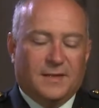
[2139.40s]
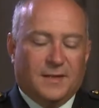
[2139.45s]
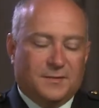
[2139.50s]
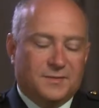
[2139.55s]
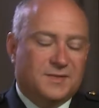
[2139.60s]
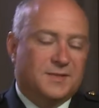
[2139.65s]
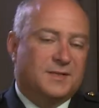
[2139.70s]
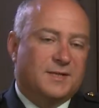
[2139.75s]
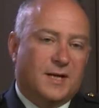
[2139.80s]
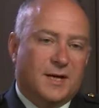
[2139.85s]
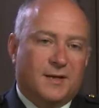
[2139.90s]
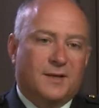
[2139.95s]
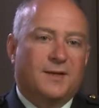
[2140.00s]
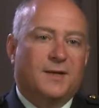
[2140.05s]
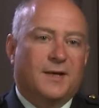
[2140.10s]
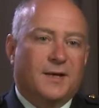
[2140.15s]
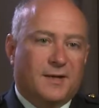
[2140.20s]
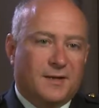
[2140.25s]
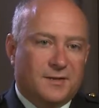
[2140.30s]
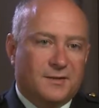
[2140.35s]
That was exactly
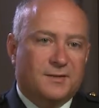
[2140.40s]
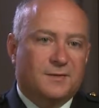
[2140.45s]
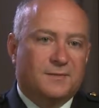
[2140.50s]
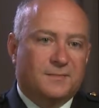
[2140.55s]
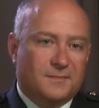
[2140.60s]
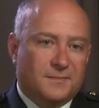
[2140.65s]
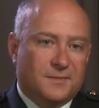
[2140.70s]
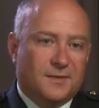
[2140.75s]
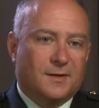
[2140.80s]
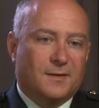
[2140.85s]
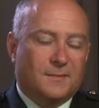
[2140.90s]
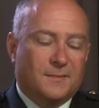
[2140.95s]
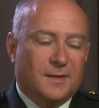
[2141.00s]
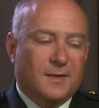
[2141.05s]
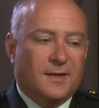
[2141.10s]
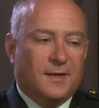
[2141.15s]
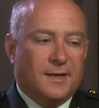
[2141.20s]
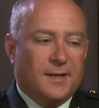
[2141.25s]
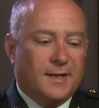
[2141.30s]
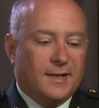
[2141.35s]
the attitude, okay.
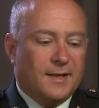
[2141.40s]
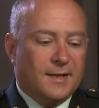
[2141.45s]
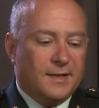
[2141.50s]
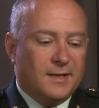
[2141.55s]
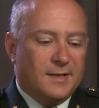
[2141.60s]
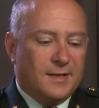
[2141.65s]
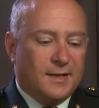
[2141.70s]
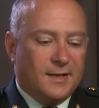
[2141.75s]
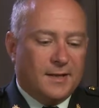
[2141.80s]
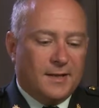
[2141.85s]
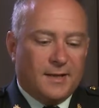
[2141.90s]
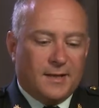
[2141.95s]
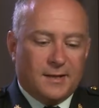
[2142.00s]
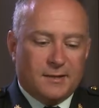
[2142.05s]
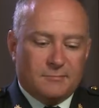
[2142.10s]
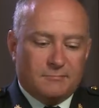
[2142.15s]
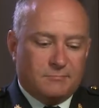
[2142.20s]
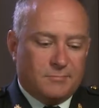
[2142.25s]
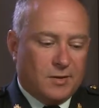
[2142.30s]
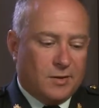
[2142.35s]
Yeah.
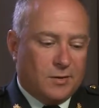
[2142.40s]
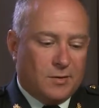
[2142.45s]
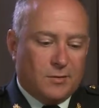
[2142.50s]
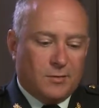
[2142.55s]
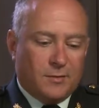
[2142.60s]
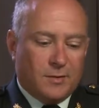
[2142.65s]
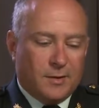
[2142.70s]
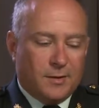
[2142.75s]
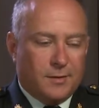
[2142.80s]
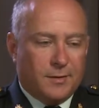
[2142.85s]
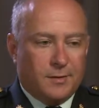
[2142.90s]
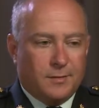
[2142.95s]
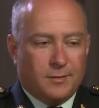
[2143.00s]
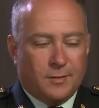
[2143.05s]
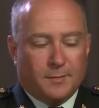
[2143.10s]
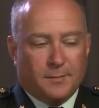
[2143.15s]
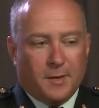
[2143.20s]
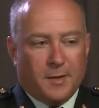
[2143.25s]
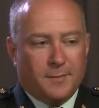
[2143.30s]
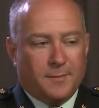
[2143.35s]
And you know,
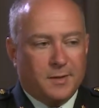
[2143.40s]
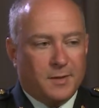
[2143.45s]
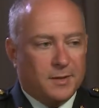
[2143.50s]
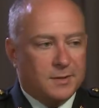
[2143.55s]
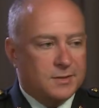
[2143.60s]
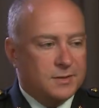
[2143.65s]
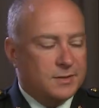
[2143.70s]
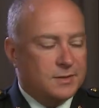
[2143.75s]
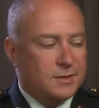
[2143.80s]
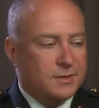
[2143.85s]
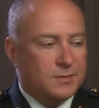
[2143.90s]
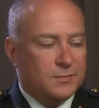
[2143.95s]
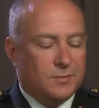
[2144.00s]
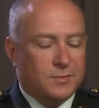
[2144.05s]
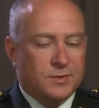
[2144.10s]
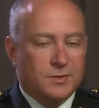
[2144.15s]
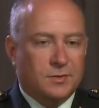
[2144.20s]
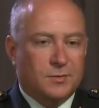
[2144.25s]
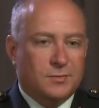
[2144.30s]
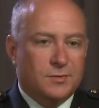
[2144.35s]
there might have been instances
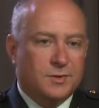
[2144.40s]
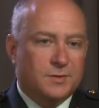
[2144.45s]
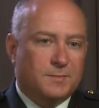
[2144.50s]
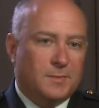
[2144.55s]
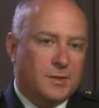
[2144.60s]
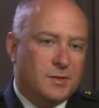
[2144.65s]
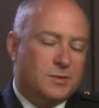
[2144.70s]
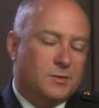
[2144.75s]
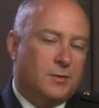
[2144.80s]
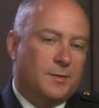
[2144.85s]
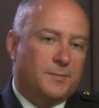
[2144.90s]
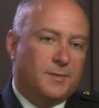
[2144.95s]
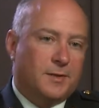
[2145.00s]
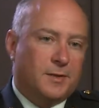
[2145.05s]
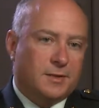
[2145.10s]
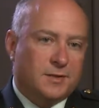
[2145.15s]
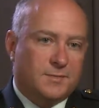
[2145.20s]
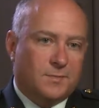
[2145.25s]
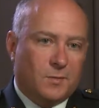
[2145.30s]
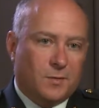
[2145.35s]
where soldiers might show up the
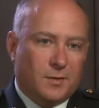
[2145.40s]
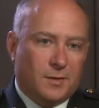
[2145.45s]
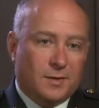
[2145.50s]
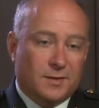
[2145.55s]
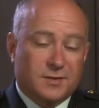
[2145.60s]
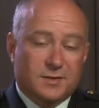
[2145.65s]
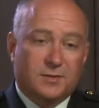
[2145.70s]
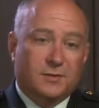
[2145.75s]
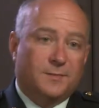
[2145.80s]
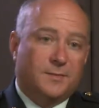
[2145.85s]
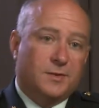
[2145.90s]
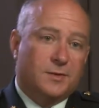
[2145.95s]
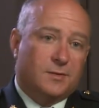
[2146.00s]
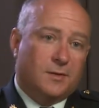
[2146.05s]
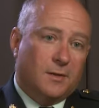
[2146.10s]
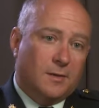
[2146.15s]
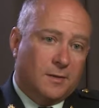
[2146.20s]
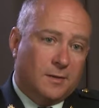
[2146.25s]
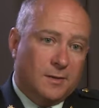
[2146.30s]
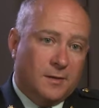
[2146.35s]
next morning and still be
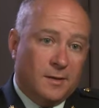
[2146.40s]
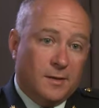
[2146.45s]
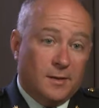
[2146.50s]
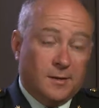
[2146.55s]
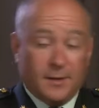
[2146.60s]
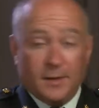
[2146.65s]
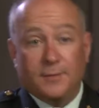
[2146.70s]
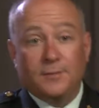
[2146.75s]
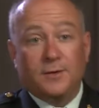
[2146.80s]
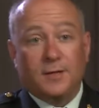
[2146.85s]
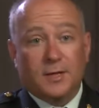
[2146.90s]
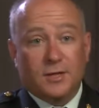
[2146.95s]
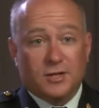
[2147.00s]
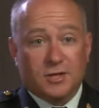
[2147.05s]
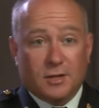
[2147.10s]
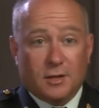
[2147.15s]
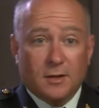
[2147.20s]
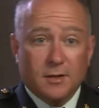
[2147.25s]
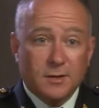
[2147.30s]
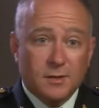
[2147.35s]
drunk. They would get
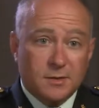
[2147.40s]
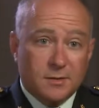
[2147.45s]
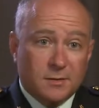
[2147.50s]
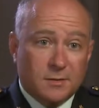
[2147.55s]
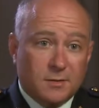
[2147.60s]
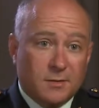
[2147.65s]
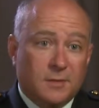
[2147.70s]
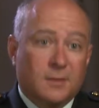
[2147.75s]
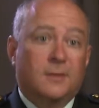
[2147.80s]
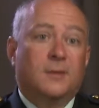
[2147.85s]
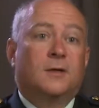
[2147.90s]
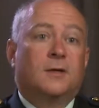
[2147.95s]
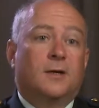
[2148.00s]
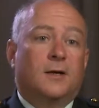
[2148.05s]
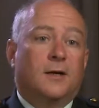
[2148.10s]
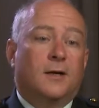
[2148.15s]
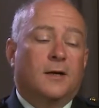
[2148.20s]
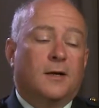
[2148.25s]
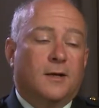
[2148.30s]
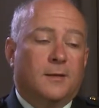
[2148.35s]
charged.
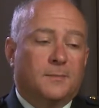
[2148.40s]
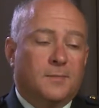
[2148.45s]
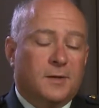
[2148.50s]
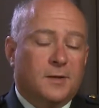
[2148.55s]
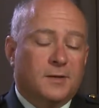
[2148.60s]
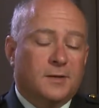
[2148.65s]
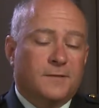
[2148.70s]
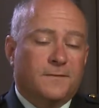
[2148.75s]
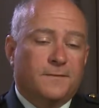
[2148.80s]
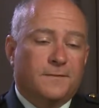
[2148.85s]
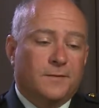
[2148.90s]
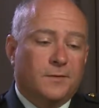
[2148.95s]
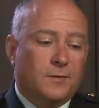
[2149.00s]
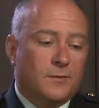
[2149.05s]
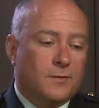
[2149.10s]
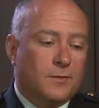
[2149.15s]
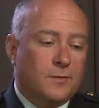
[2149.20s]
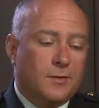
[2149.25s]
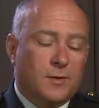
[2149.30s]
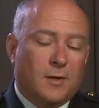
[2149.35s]
But if
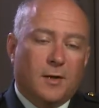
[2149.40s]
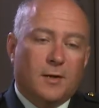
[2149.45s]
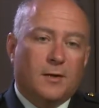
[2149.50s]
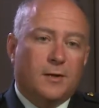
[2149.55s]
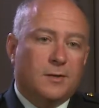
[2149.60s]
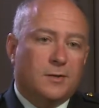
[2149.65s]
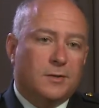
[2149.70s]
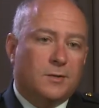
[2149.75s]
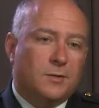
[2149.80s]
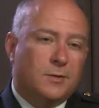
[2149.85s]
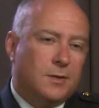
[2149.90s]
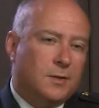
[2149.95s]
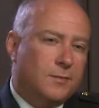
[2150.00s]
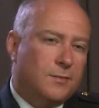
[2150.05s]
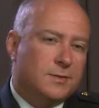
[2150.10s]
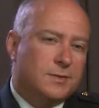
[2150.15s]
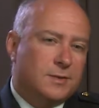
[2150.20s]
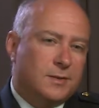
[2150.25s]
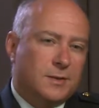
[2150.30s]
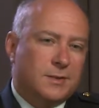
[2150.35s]
you were not on duty, it
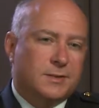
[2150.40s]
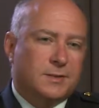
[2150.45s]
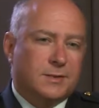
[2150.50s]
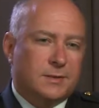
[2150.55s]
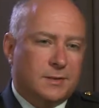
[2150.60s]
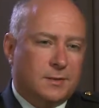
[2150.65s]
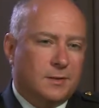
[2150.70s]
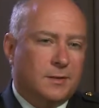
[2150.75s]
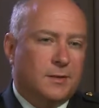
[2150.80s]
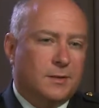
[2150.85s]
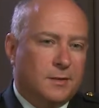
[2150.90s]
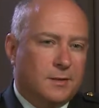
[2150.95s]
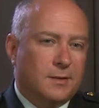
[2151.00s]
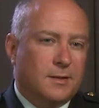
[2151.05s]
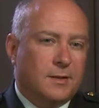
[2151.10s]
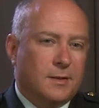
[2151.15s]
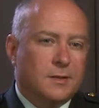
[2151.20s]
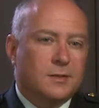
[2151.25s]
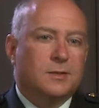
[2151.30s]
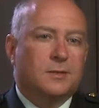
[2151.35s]
wasn't necessarily
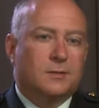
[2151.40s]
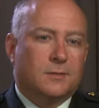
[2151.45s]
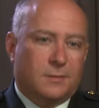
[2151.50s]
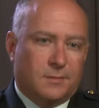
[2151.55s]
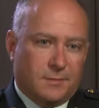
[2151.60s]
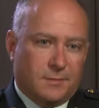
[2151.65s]
an issue.